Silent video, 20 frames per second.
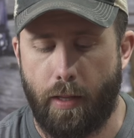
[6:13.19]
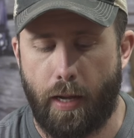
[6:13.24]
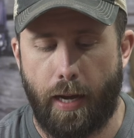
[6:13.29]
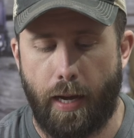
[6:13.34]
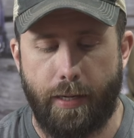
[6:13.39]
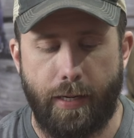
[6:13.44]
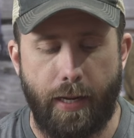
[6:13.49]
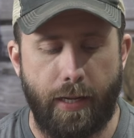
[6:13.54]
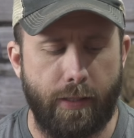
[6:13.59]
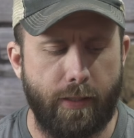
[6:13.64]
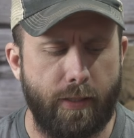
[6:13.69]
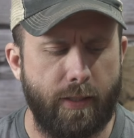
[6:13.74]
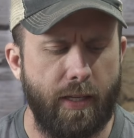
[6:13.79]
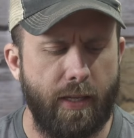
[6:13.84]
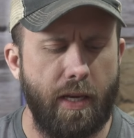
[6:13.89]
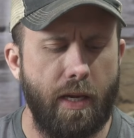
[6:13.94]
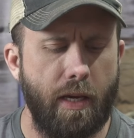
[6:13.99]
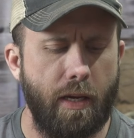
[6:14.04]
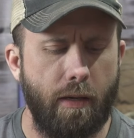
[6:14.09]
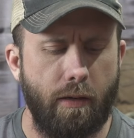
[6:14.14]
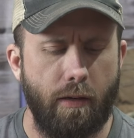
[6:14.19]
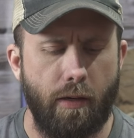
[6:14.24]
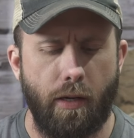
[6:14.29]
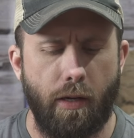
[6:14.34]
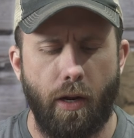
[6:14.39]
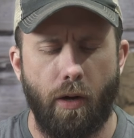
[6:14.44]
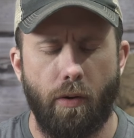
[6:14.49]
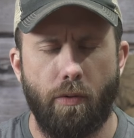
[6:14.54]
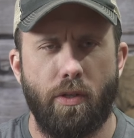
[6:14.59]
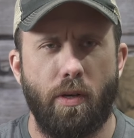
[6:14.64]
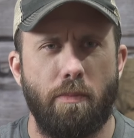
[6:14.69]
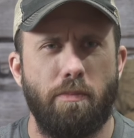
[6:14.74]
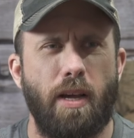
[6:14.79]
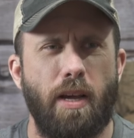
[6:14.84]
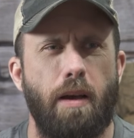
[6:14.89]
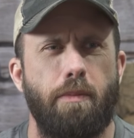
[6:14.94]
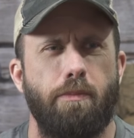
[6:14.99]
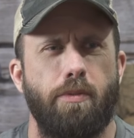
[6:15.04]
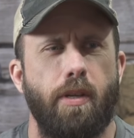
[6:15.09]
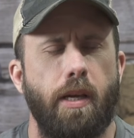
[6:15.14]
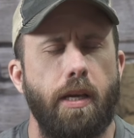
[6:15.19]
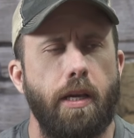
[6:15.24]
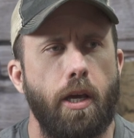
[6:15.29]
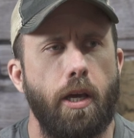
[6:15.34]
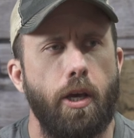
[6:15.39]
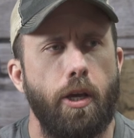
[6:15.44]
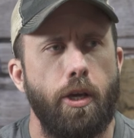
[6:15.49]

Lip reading: I did see, sometimes like